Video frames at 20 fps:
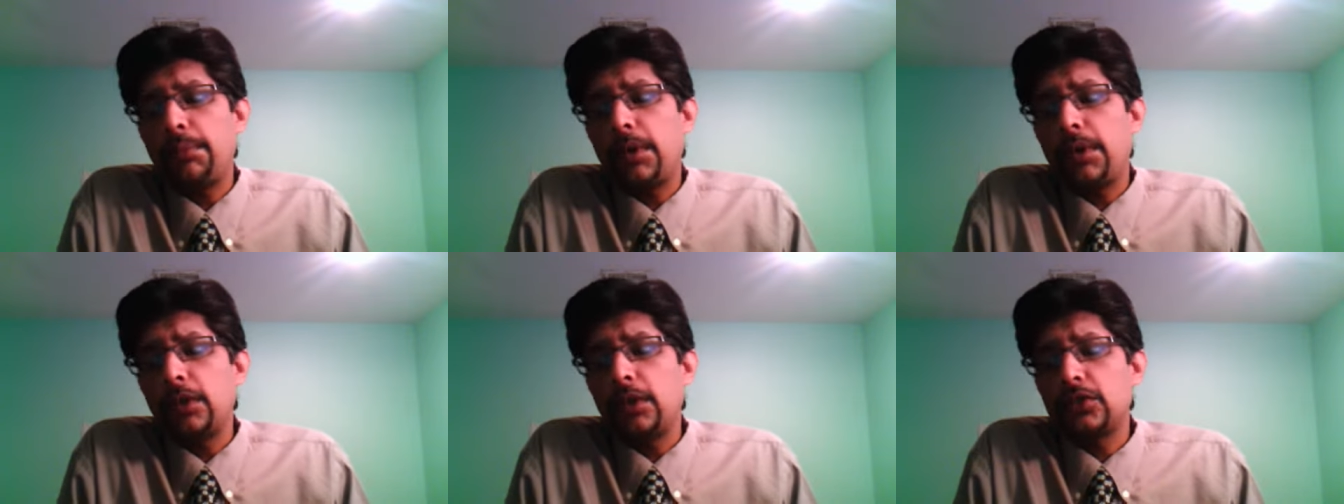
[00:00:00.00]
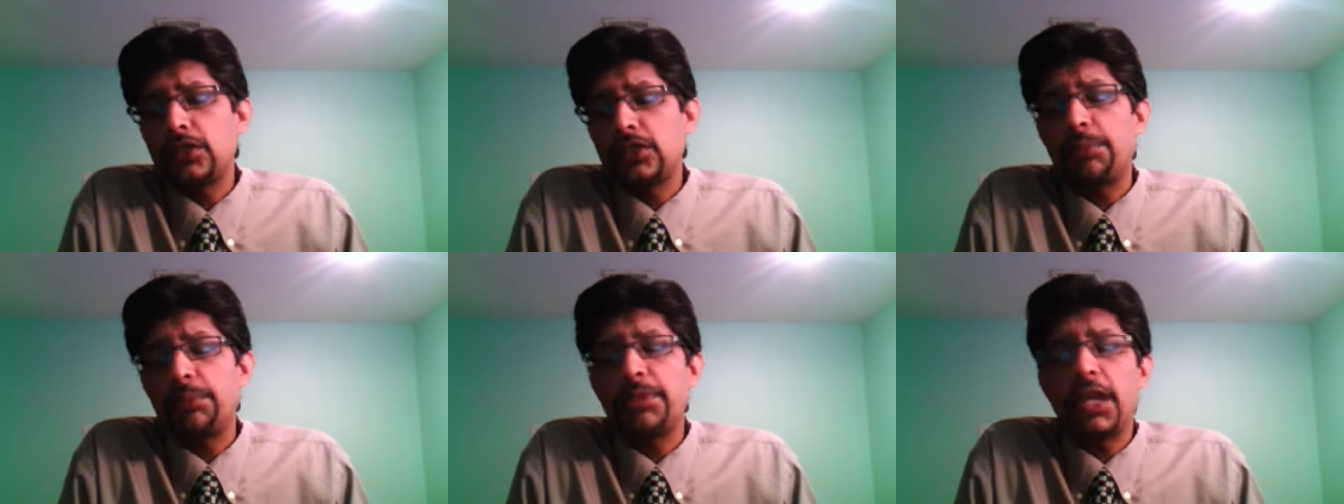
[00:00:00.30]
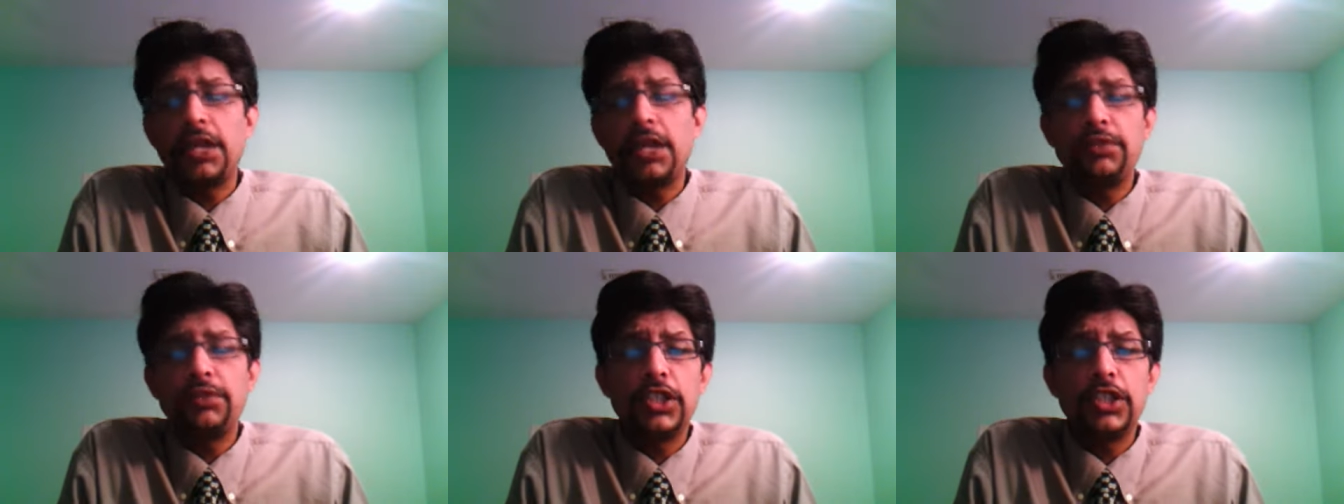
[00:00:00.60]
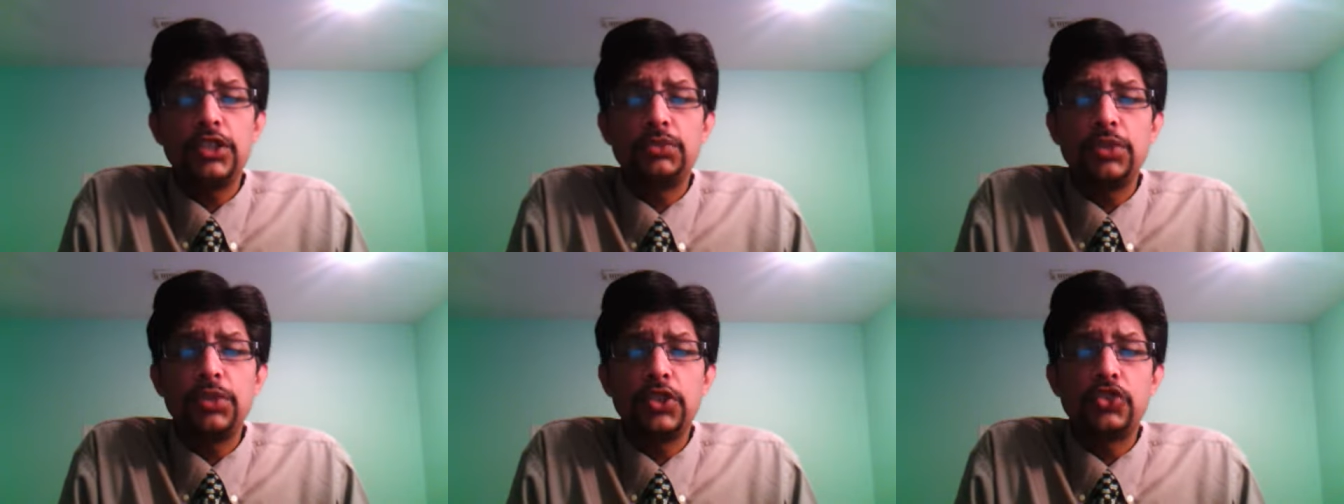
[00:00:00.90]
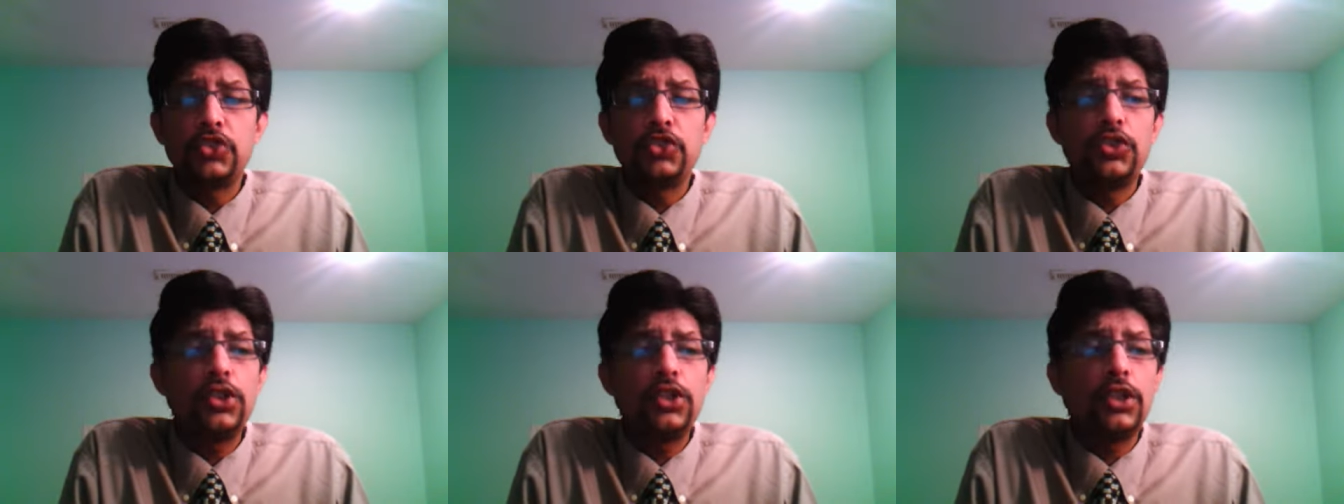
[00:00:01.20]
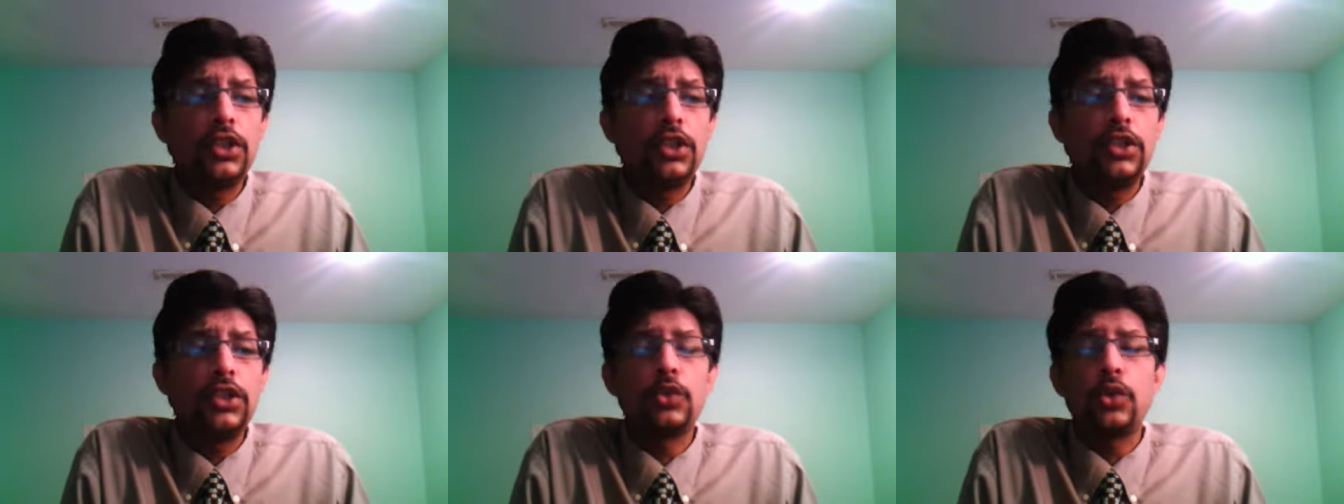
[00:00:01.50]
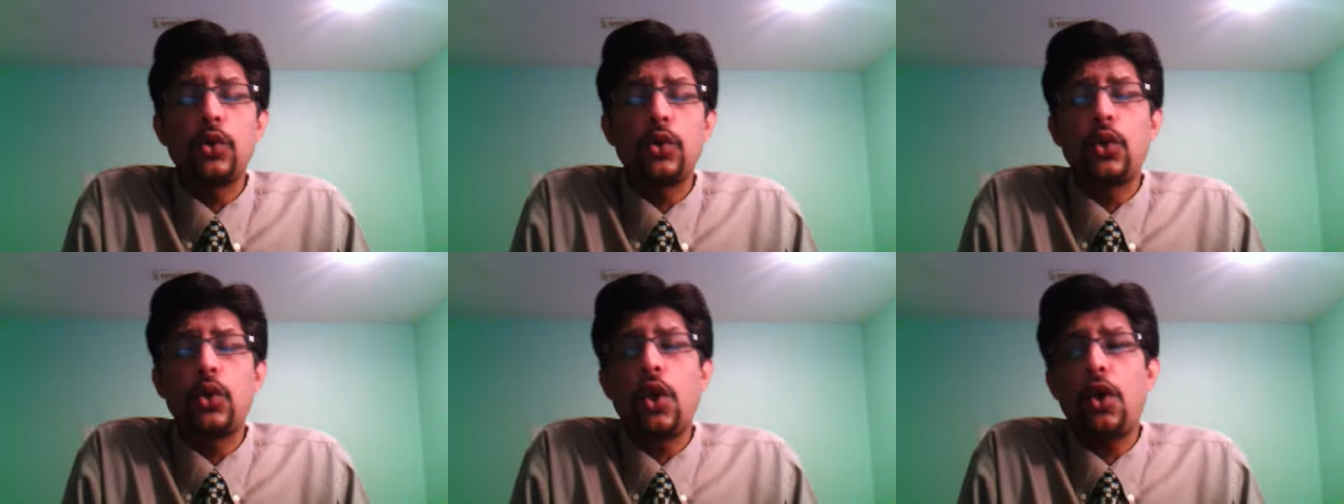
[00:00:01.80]
uh some deliveries which really
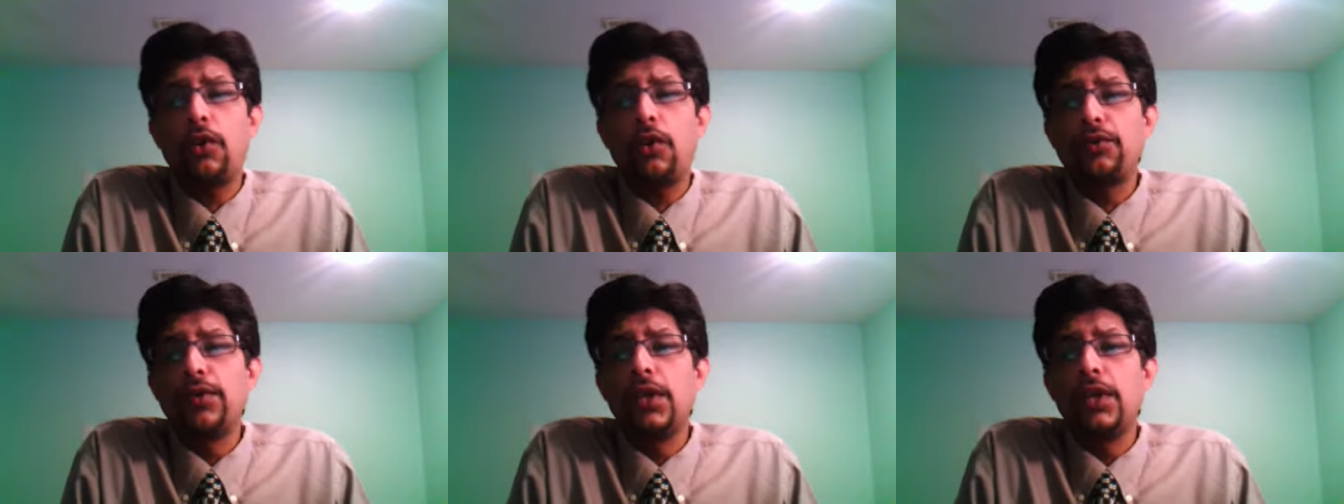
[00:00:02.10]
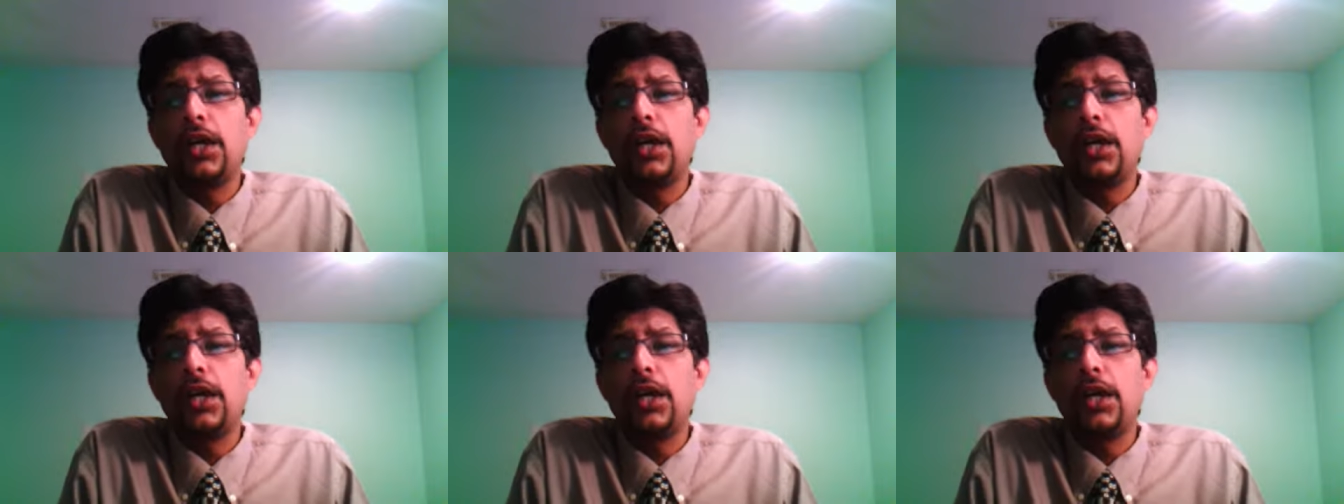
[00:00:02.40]
took off,